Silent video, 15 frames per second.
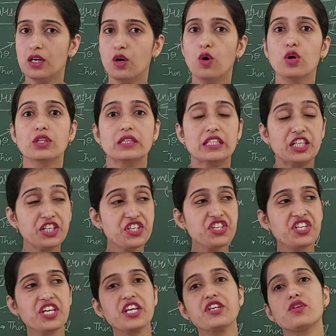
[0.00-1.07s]
or thin
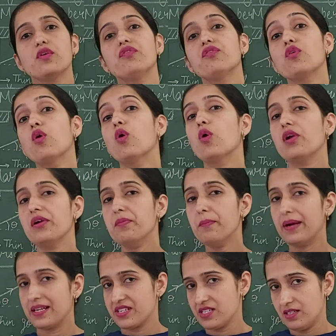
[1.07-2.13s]
sheet of gold
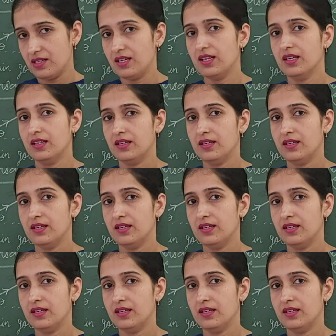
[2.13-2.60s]
metal.